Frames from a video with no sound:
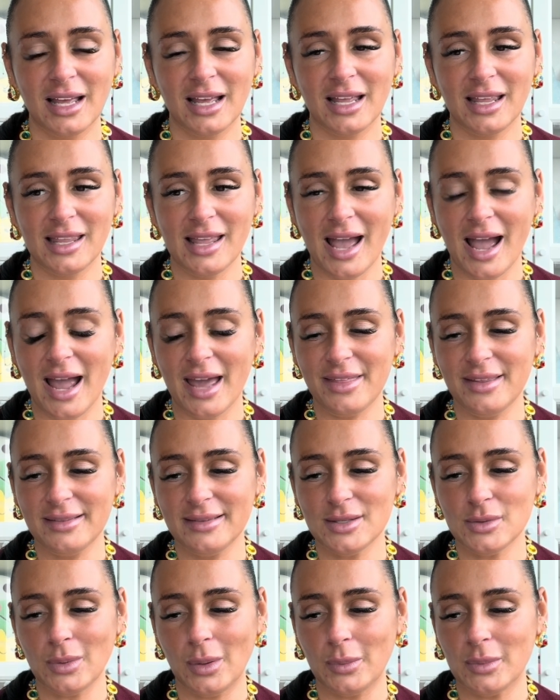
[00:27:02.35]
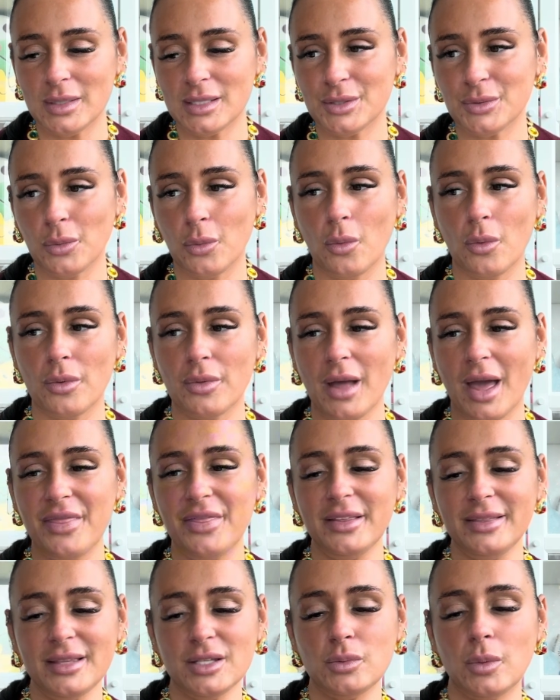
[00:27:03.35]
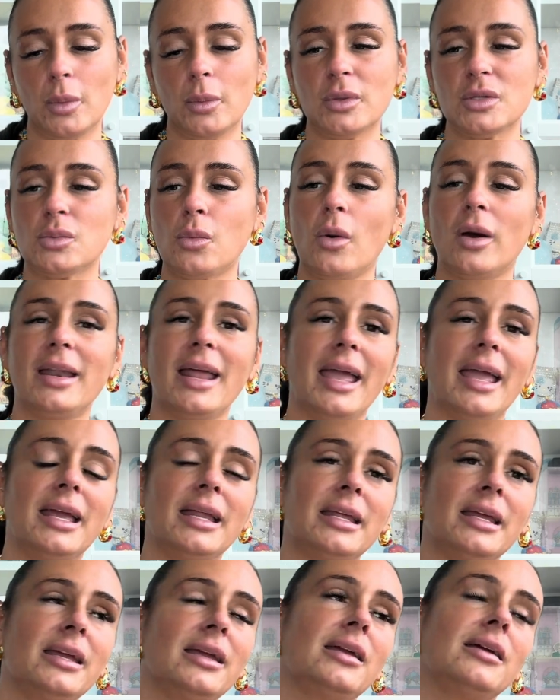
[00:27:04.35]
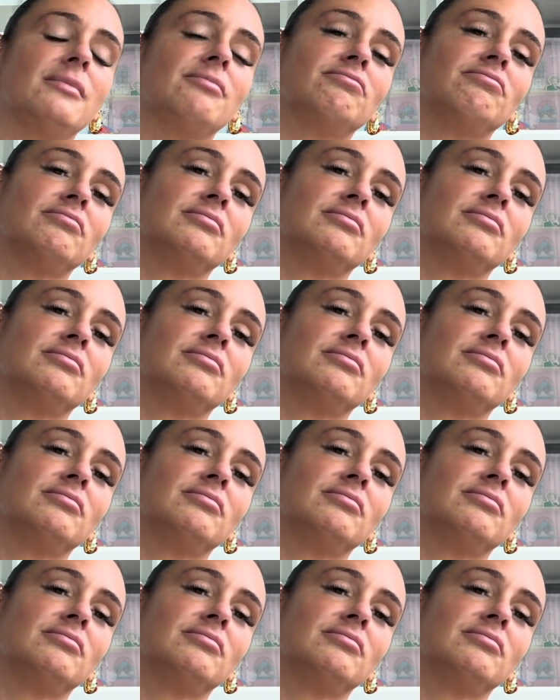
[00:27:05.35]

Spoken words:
Yeah, I think this one was 180.